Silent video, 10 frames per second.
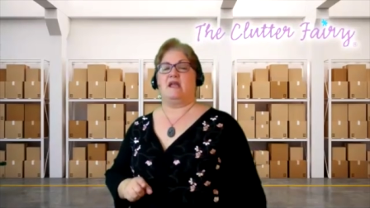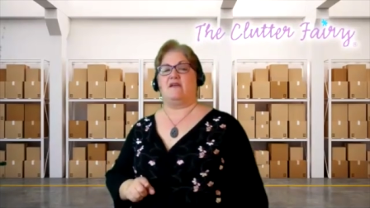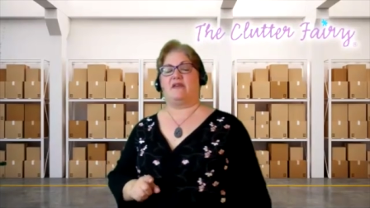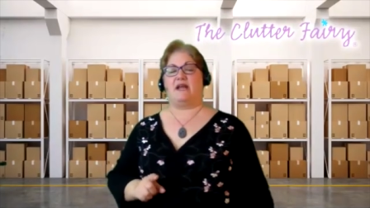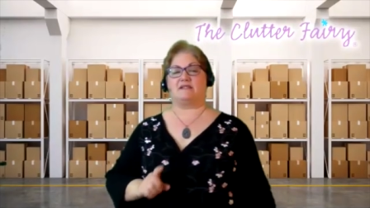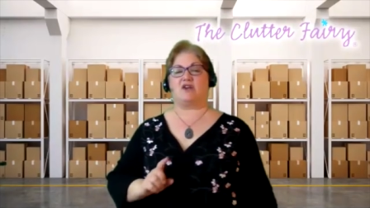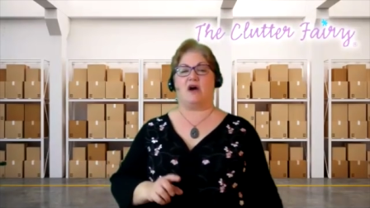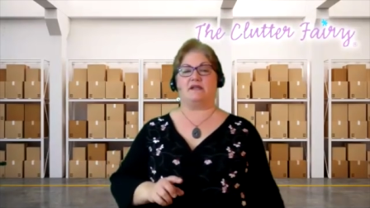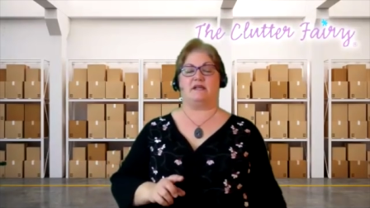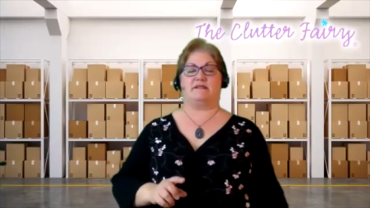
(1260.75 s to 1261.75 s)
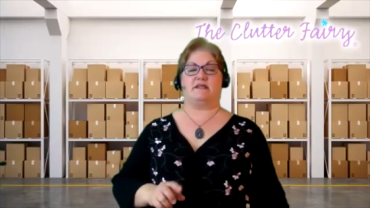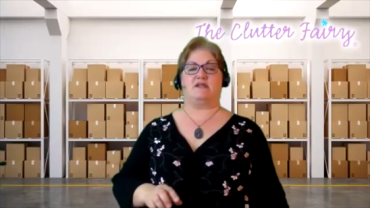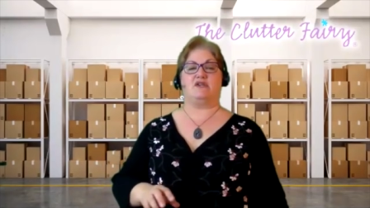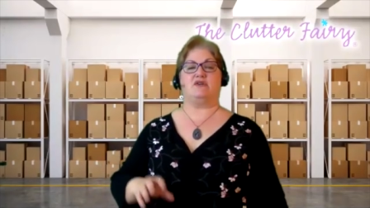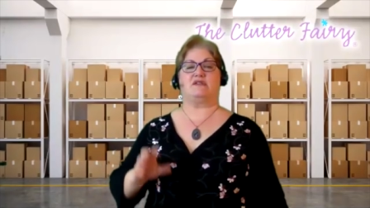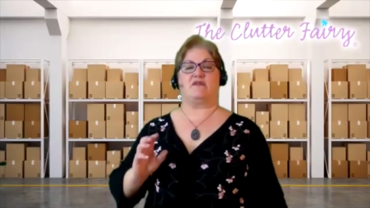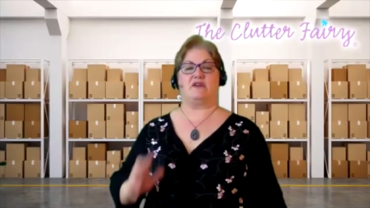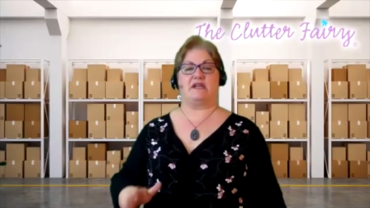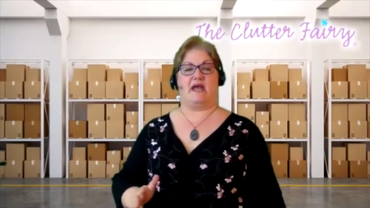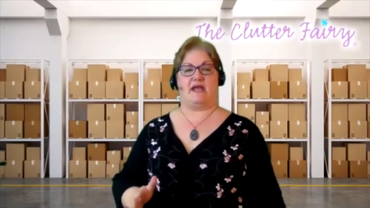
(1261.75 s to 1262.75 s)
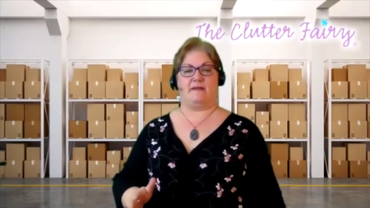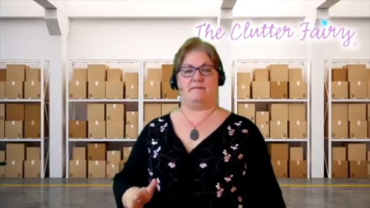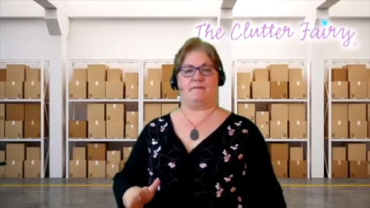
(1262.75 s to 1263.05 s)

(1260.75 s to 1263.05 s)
if it has contents that you use every day.